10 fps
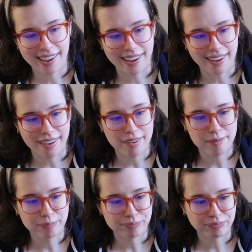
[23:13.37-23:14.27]

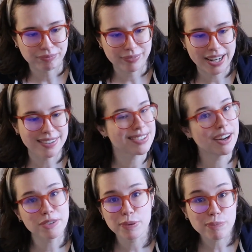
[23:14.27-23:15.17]
And it doesn't
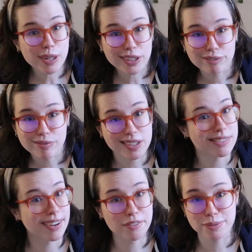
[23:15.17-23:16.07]
have to be big. It
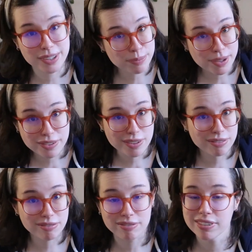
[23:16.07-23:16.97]
doesn't have to be expensive.